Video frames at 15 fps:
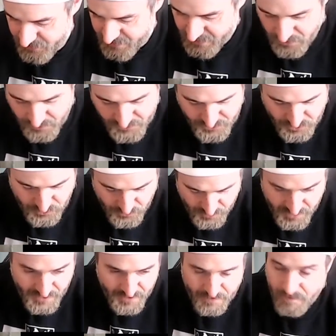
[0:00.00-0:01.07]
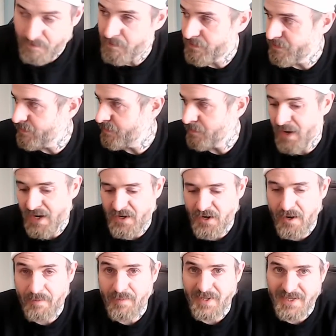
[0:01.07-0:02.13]
It also might
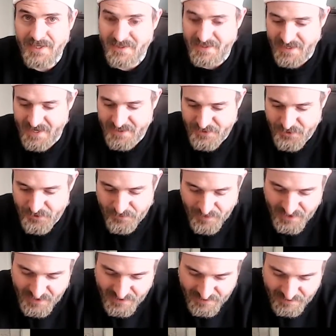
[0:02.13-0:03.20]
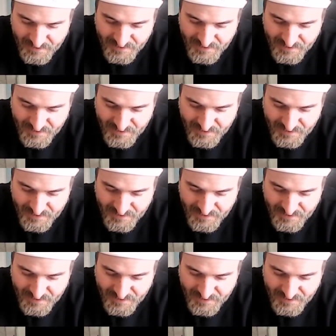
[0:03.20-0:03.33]
not be a disaster, but